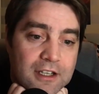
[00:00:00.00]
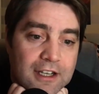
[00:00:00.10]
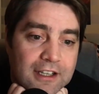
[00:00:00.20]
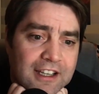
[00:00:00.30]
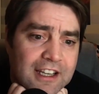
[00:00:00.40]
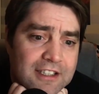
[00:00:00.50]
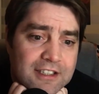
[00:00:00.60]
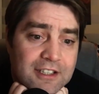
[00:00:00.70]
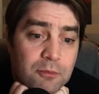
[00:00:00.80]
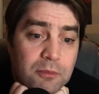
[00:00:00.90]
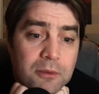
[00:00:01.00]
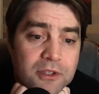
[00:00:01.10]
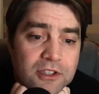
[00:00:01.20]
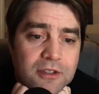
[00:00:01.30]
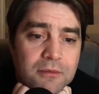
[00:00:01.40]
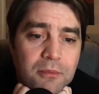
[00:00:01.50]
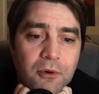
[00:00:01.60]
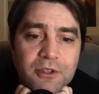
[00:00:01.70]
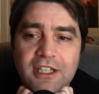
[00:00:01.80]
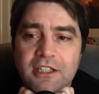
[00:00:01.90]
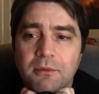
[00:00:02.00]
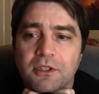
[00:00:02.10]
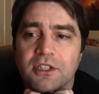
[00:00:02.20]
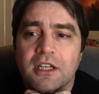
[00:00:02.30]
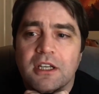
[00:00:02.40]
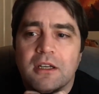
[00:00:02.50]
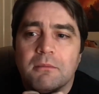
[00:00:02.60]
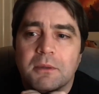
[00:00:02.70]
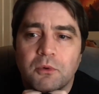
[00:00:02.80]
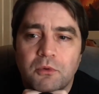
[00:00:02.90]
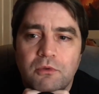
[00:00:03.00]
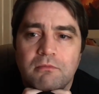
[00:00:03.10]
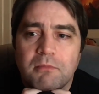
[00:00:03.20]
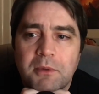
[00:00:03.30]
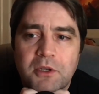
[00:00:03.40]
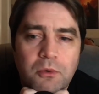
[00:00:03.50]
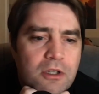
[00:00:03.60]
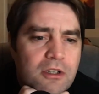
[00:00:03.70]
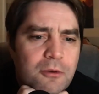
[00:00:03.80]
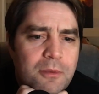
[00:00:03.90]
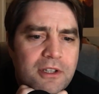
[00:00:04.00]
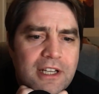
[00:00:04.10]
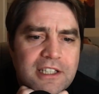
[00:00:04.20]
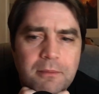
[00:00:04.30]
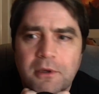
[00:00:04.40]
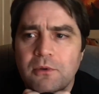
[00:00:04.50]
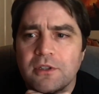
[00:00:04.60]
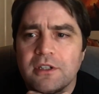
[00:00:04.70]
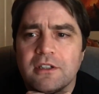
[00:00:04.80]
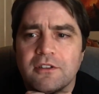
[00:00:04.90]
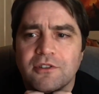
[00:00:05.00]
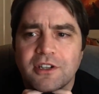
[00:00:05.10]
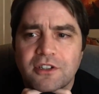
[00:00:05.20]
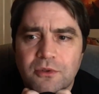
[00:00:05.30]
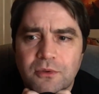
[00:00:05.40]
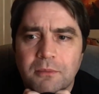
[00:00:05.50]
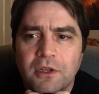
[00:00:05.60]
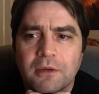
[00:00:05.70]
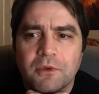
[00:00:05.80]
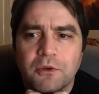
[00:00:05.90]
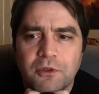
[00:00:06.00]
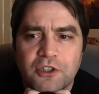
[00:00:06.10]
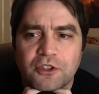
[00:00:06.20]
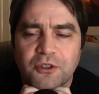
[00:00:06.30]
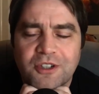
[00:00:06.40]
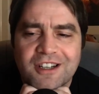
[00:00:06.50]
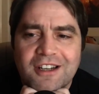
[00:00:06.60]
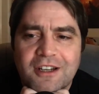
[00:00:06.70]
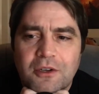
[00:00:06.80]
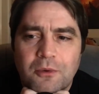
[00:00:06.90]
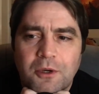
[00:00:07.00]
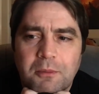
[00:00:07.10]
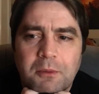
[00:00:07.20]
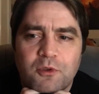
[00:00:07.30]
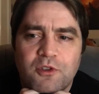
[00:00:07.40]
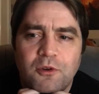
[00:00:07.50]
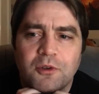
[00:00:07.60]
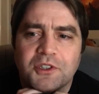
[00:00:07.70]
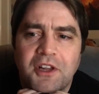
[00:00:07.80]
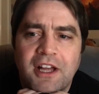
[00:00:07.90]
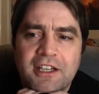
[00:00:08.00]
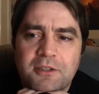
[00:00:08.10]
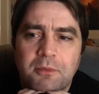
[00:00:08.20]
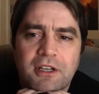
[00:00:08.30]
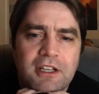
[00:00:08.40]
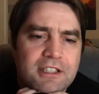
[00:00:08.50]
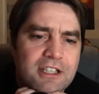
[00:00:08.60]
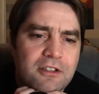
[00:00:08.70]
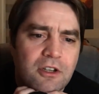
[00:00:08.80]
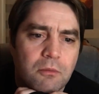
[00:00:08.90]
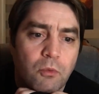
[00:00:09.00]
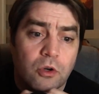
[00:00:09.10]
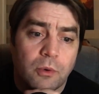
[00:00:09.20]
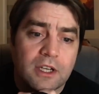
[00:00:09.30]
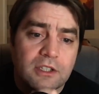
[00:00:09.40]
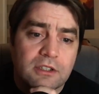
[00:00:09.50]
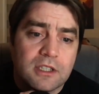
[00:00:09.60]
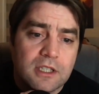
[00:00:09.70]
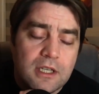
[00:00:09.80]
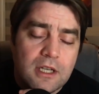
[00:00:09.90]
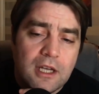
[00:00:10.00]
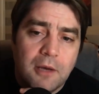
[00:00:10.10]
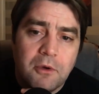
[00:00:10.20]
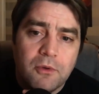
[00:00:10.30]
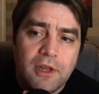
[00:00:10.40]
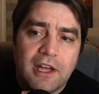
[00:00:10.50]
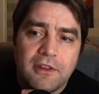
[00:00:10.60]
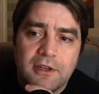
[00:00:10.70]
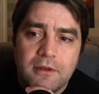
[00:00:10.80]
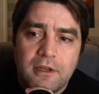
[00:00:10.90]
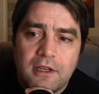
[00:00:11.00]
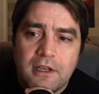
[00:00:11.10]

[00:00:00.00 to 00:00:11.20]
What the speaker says: I guess, the self-publishing process, which people maybe know a little bit less about than traditional. I'm not really sure where people's knowledge lies, but I certainly get more questions about that than